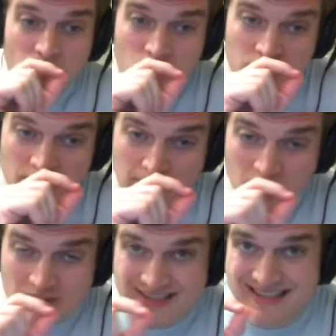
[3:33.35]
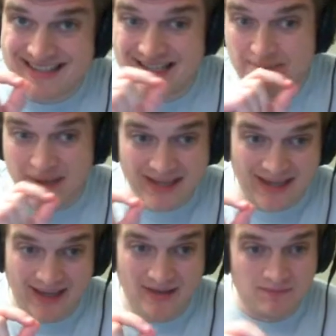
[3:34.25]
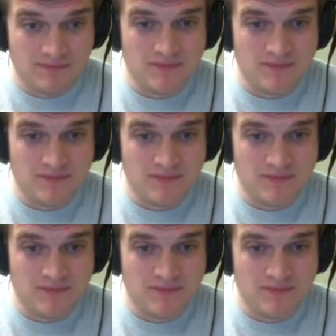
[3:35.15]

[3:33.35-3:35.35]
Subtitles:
the person speaking,